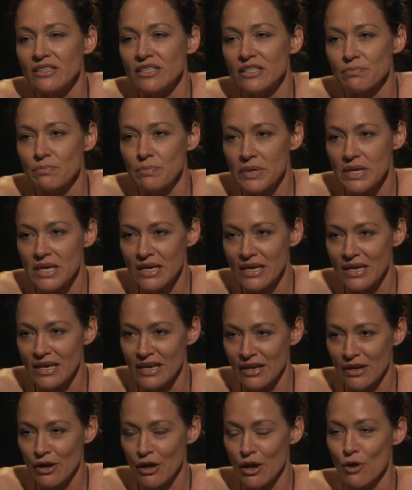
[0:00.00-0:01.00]
just being
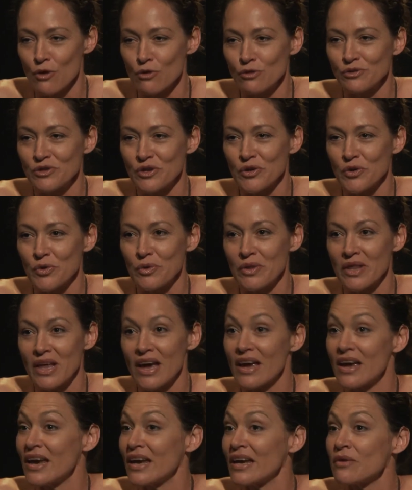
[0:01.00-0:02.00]
enclosed and all
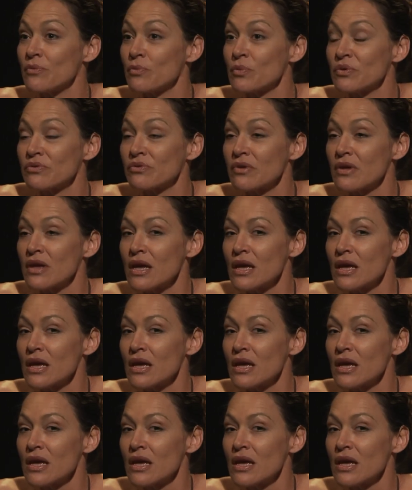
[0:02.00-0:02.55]
that. And it was